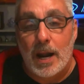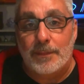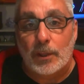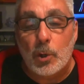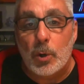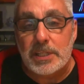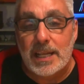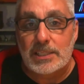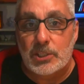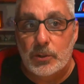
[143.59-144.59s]
at the
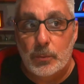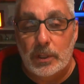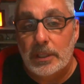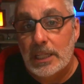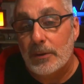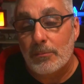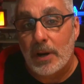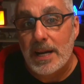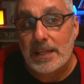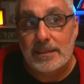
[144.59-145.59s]
Cortez Goodwill here in
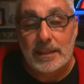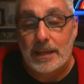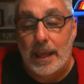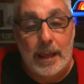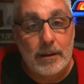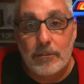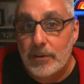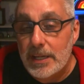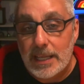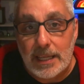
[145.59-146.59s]
Bradenton
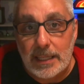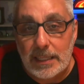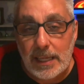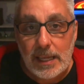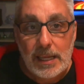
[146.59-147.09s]
every day,